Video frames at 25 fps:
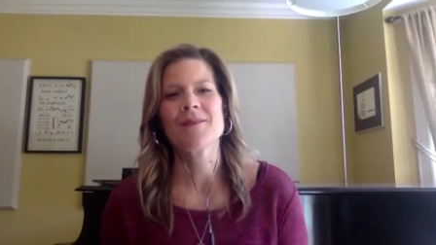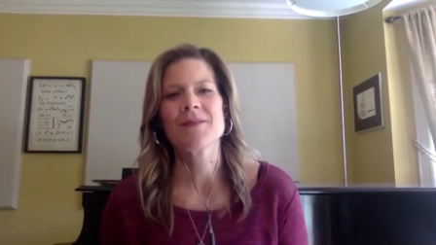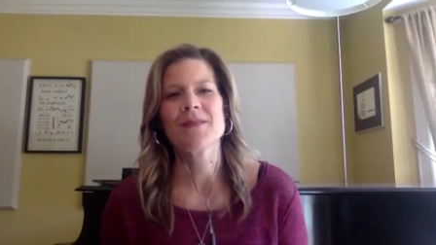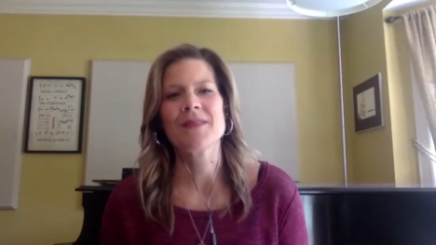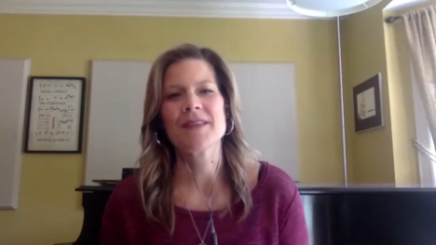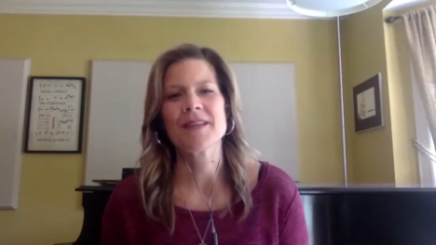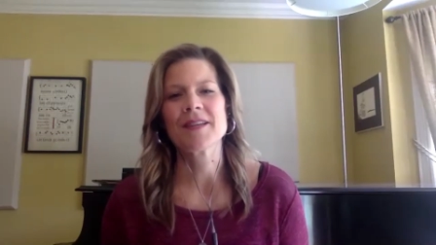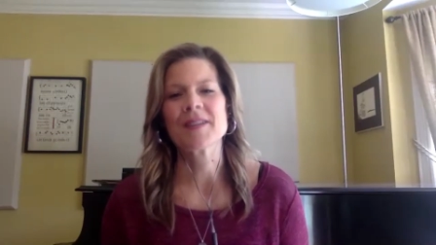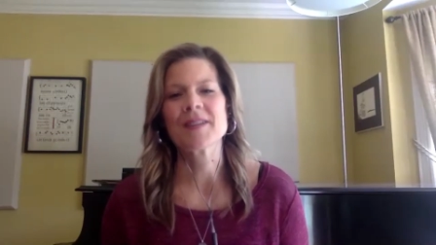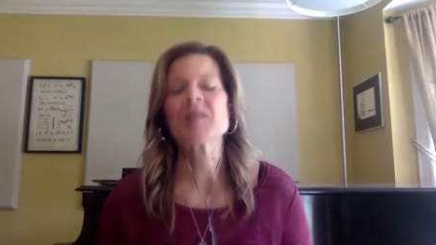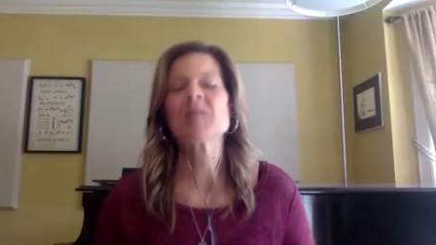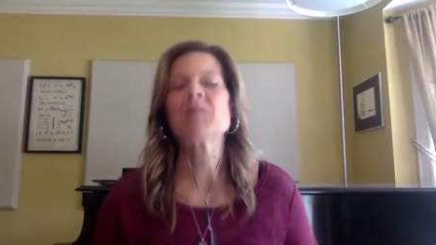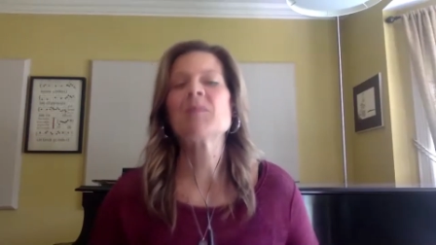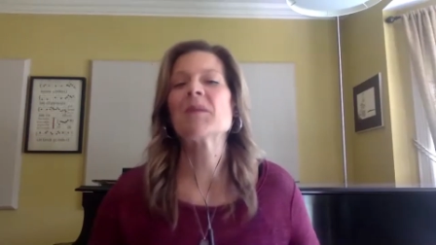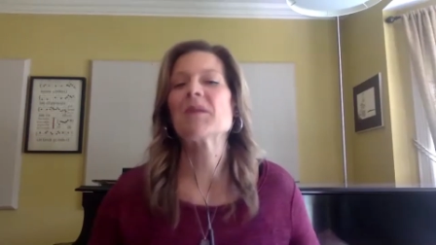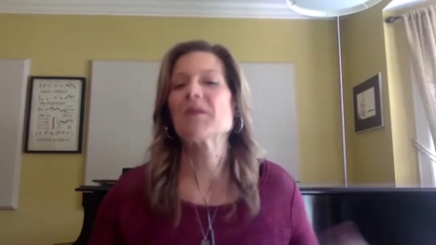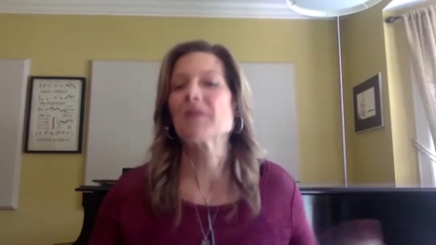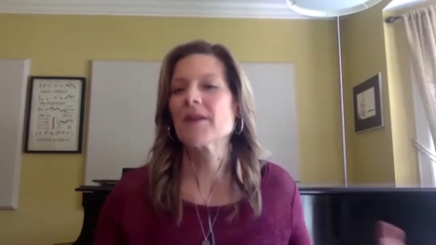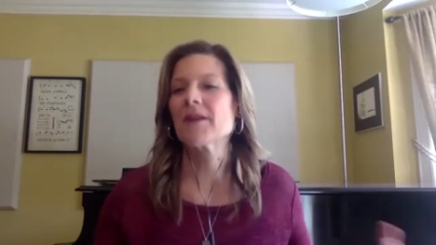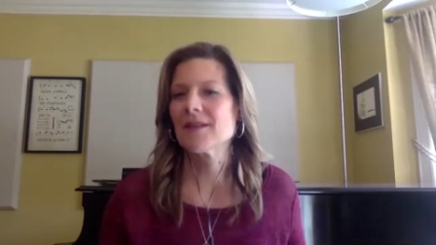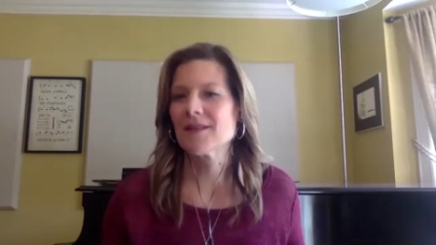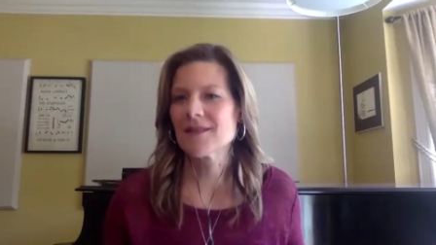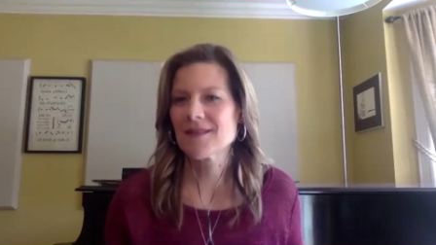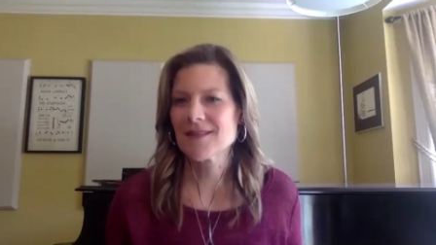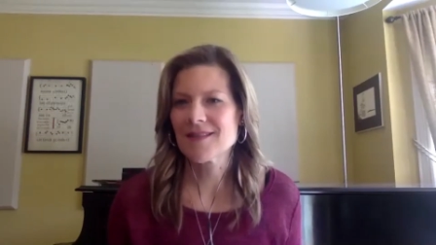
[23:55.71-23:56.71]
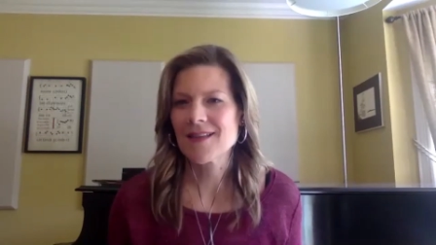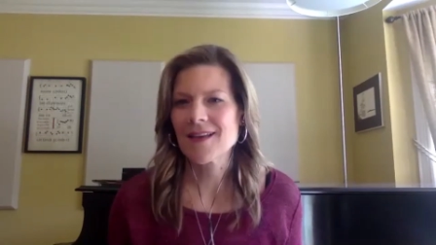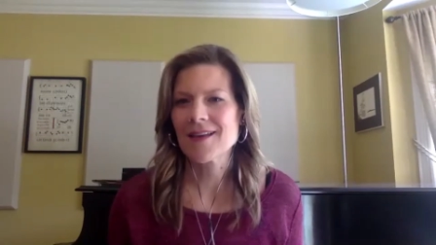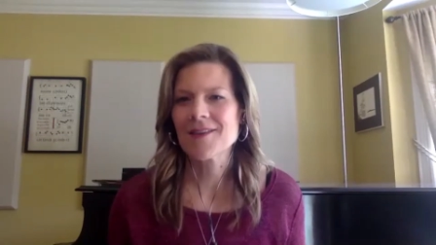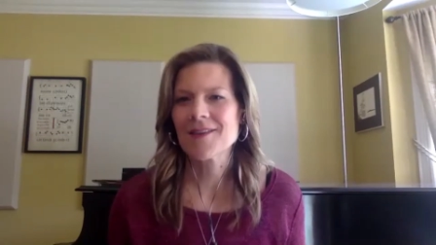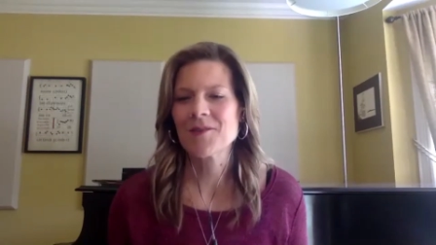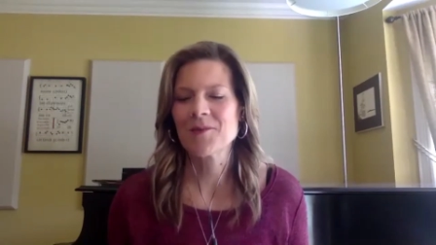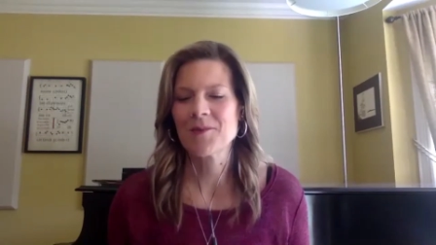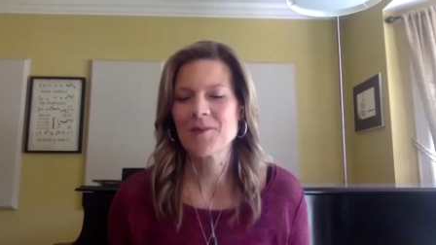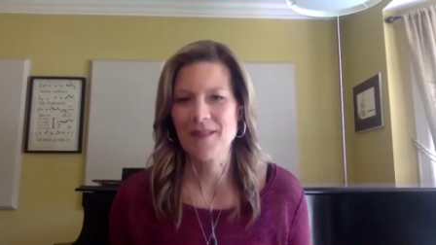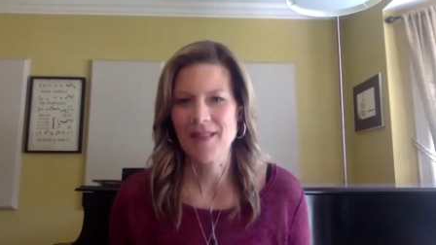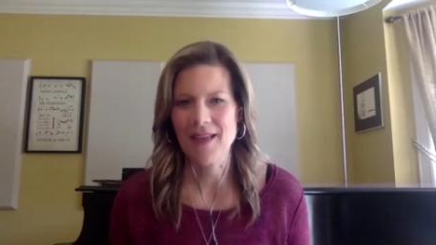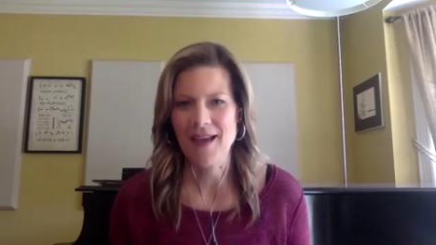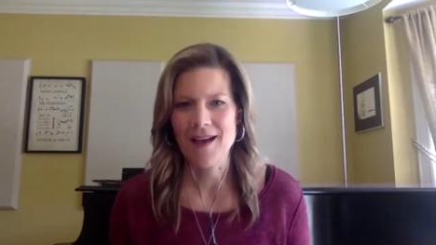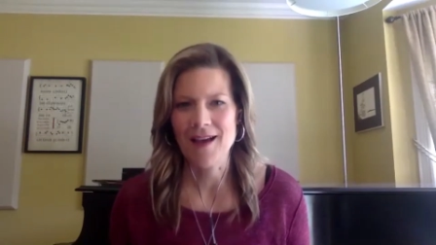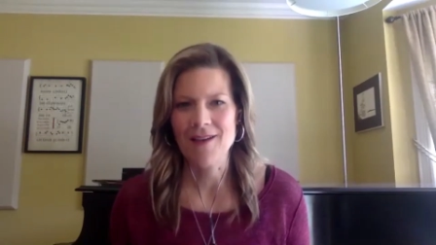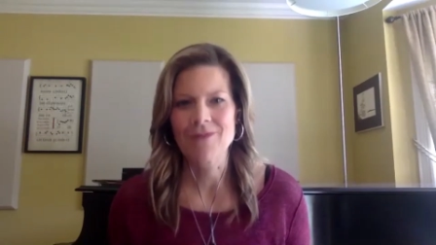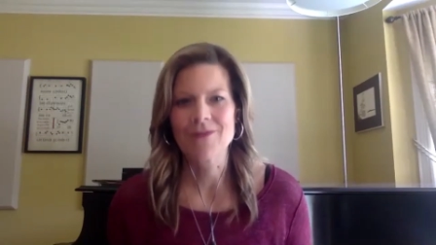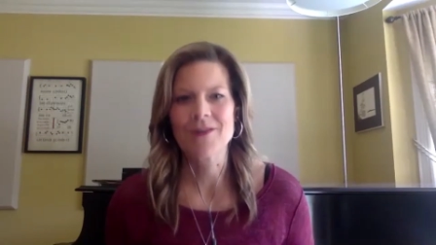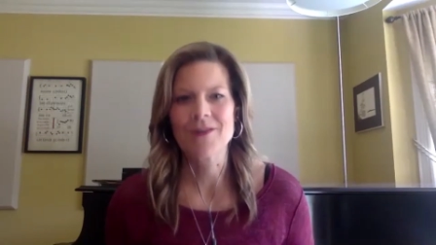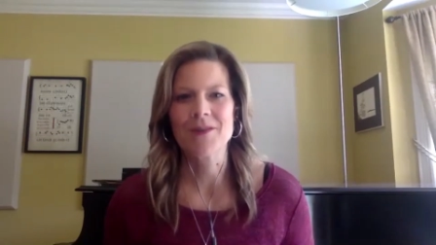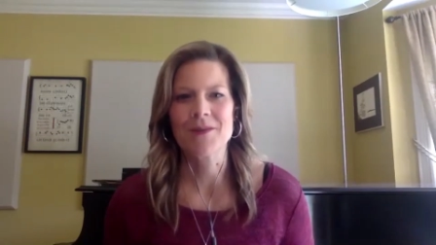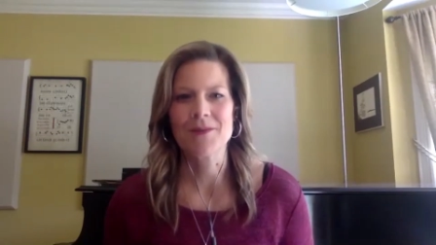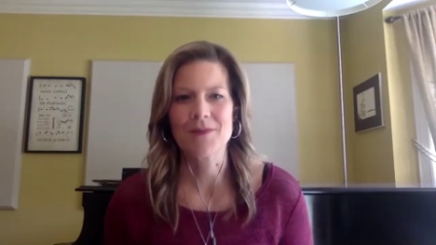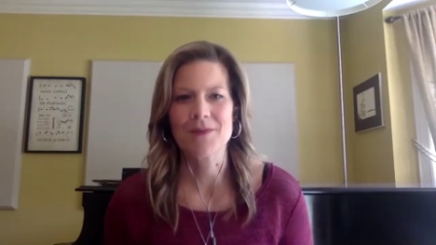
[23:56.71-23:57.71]
experience that you will have
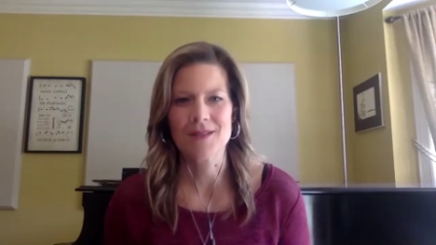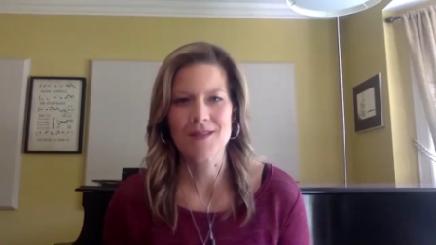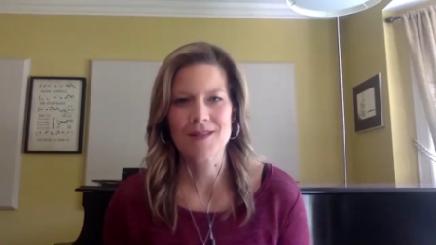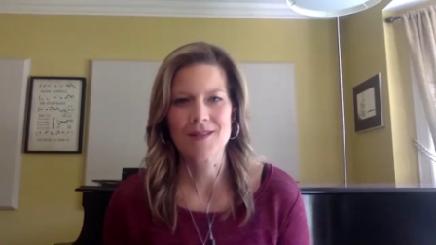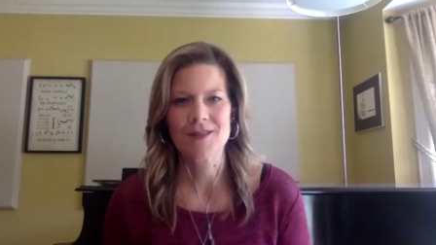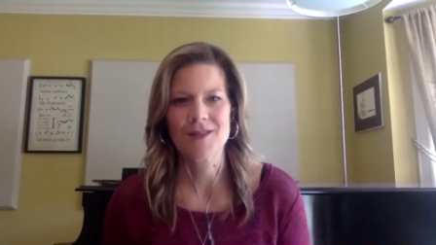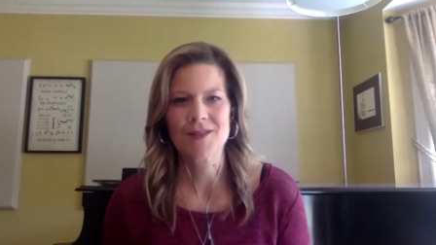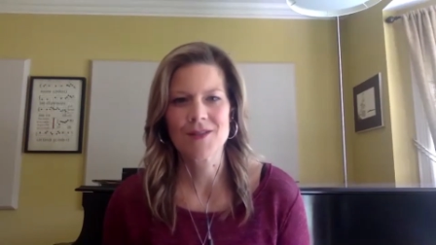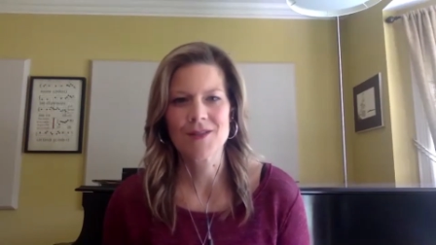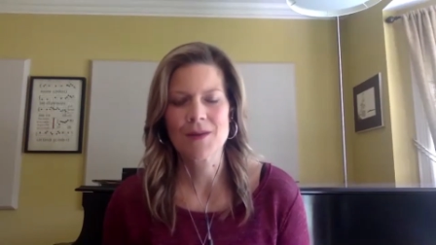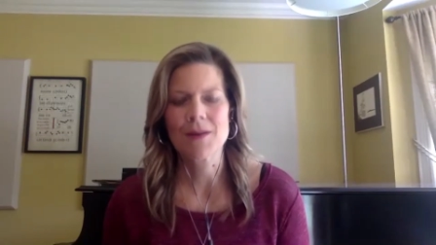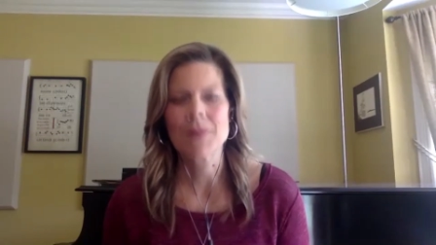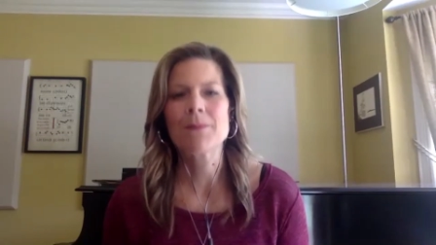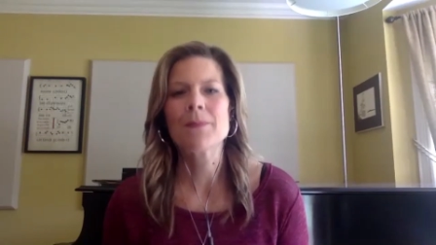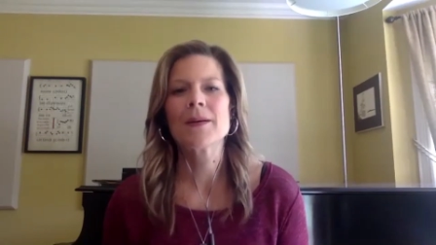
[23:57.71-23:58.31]
when you listen to it.